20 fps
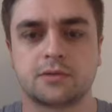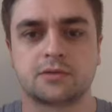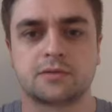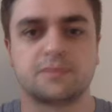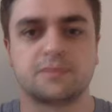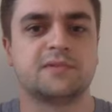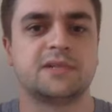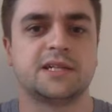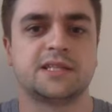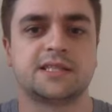
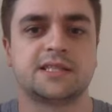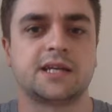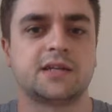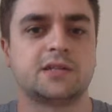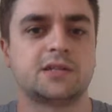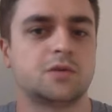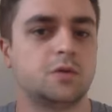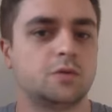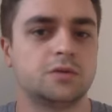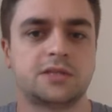let's say
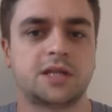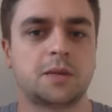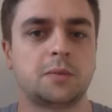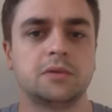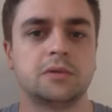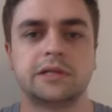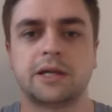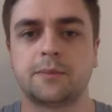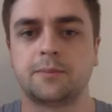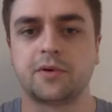it's called
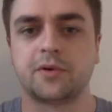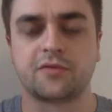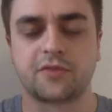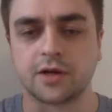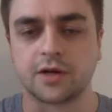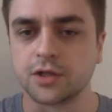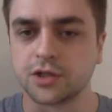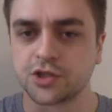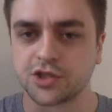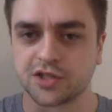double number
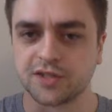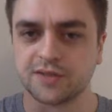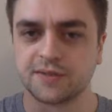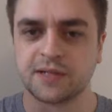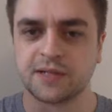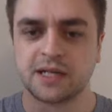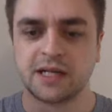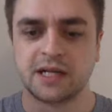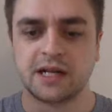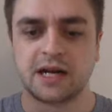function,
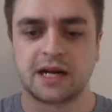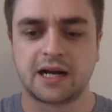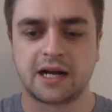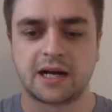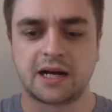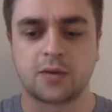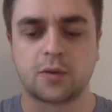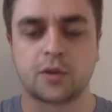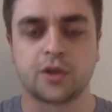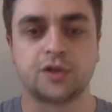
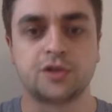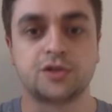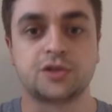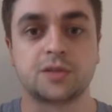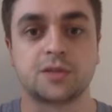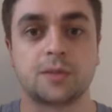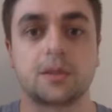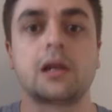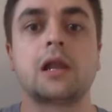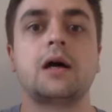where you
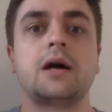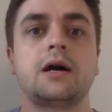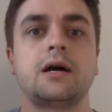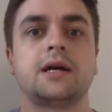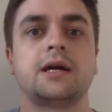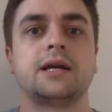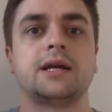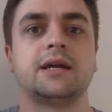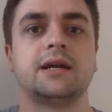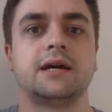
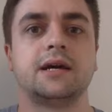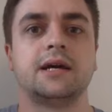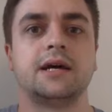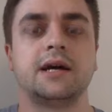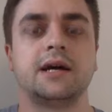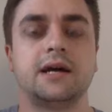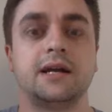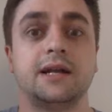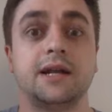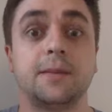supply
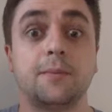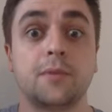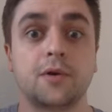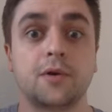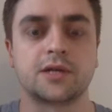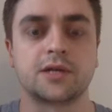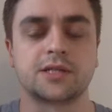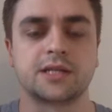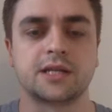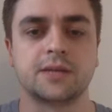a number
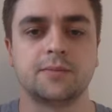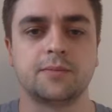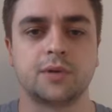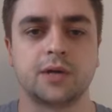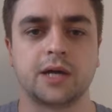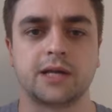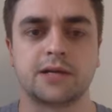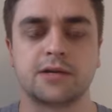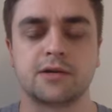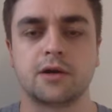
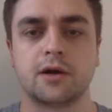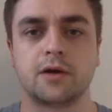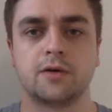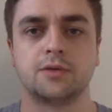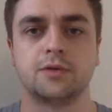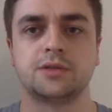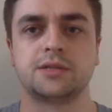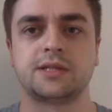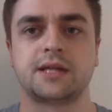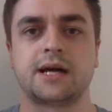input. It
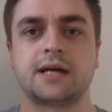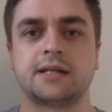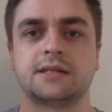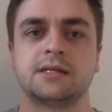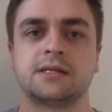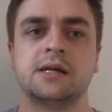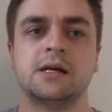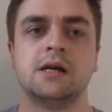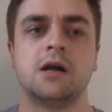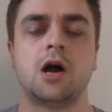knows that
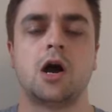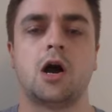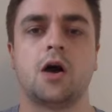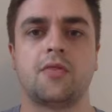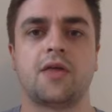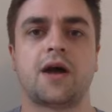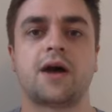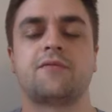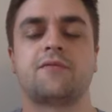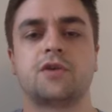
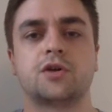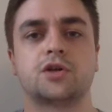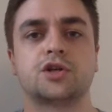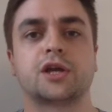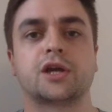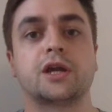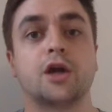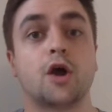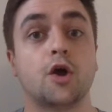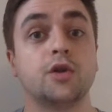that
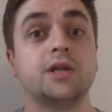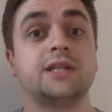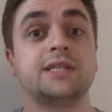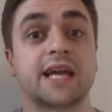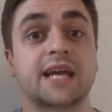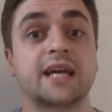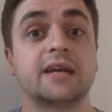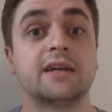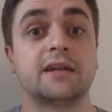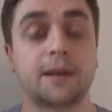function can only
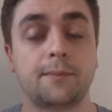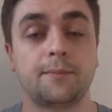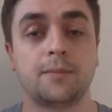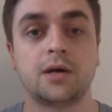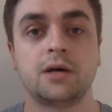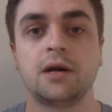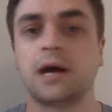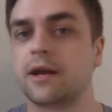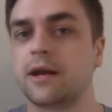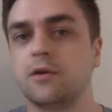take a
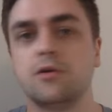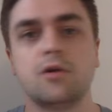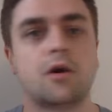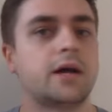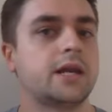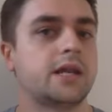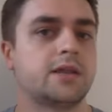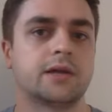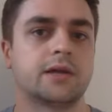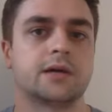number and
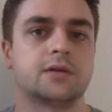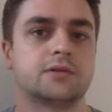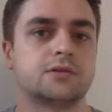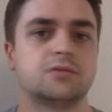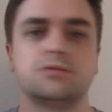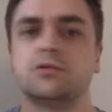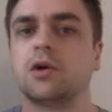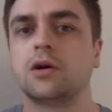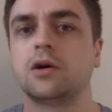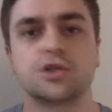not anything
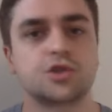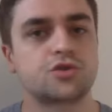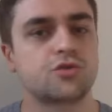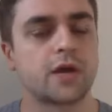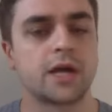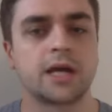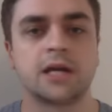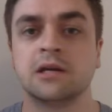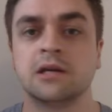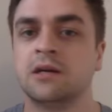else, not a
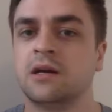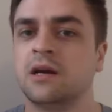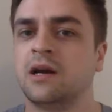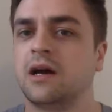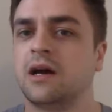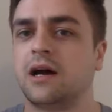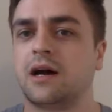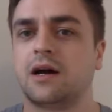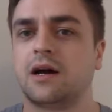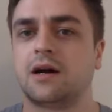string,
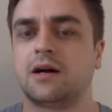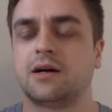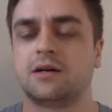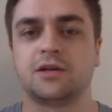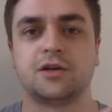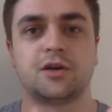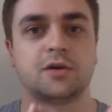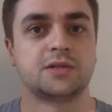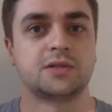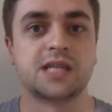
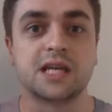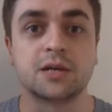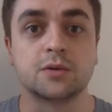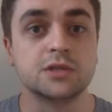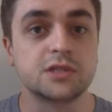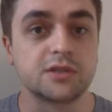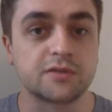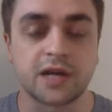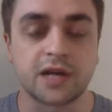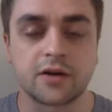a
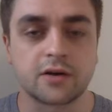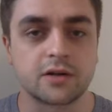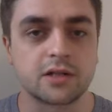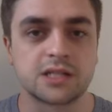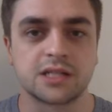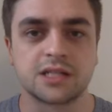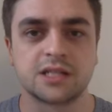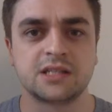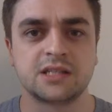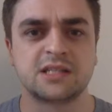sequence of
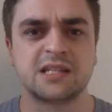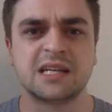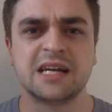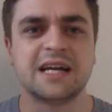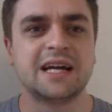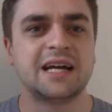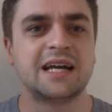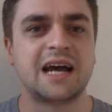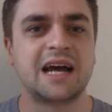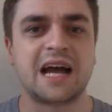characters.
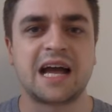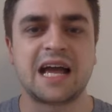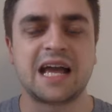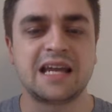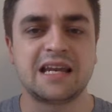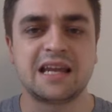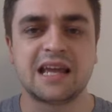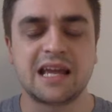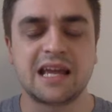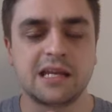
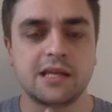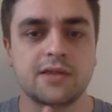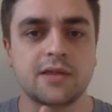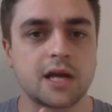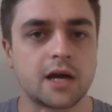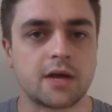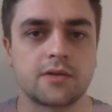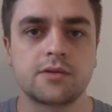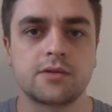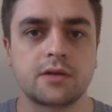
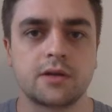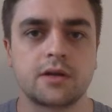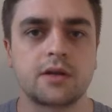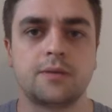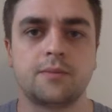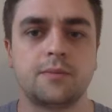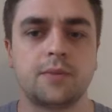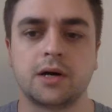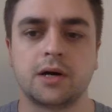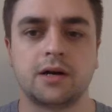Anything other than a
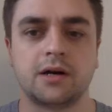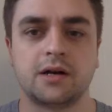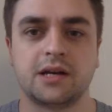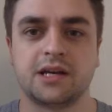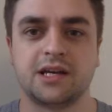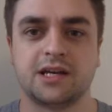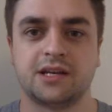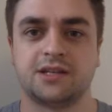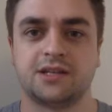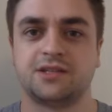number
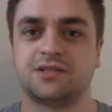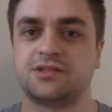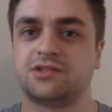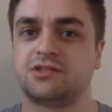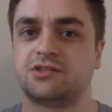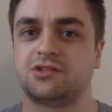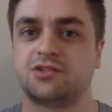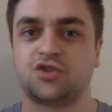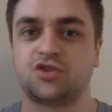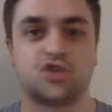
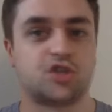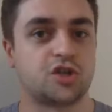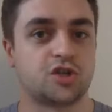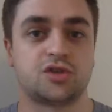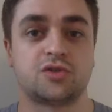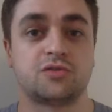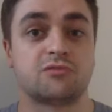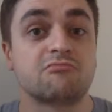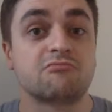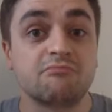is
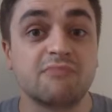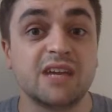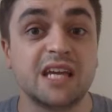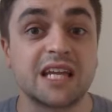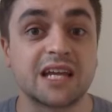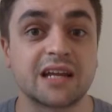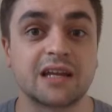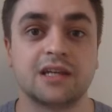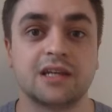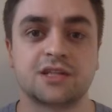just
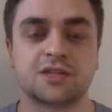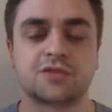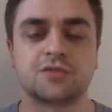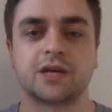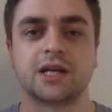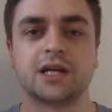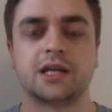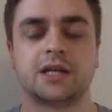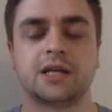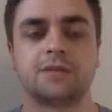meaningless,
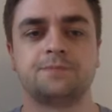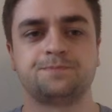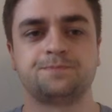really.